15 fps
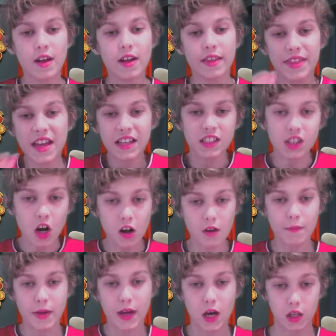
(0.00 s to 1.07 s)
These
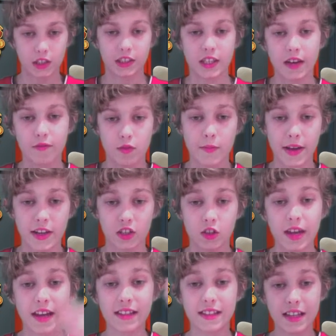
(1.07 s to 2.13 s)
can't be our set formation.
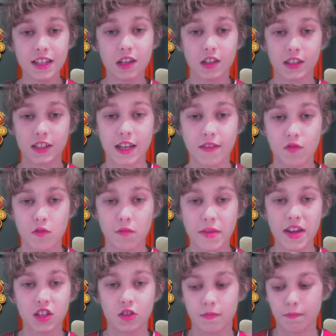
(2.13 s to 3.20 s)
It is our set
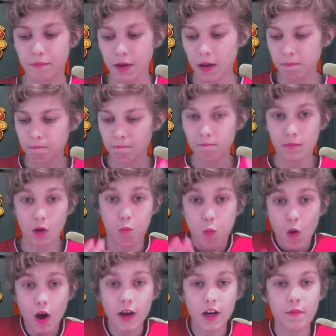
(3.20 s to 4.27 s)
formation, but
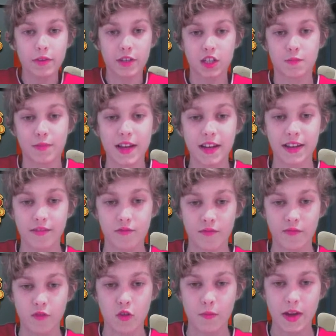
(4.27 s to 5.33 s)
why can't we just play a different
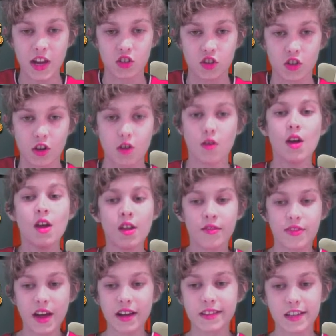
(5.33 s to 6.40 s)
formation though?
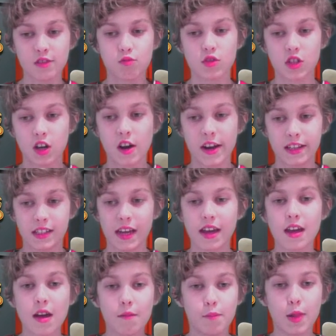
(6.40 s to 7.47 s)
That is what I say.
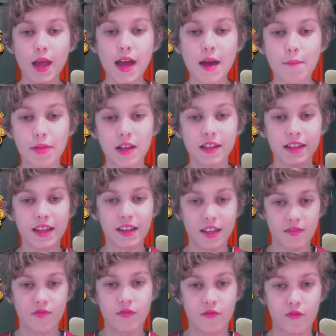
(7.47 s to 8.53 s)
Play a bloody
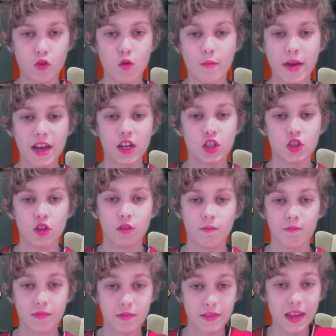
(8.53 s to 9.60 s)
different formation
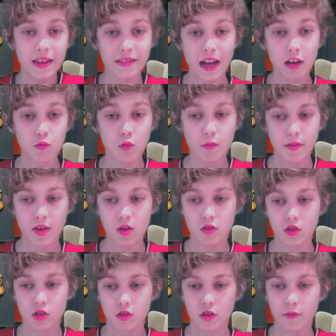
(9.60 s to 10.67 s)
that that's what we got
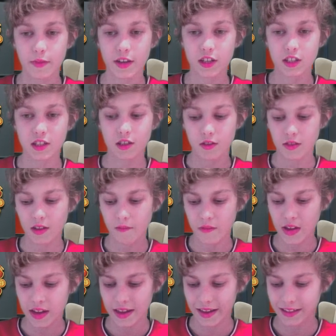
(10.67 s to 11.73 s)
to do because look, the
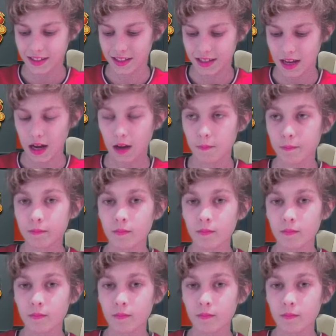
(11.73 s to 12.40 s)
thing is, is that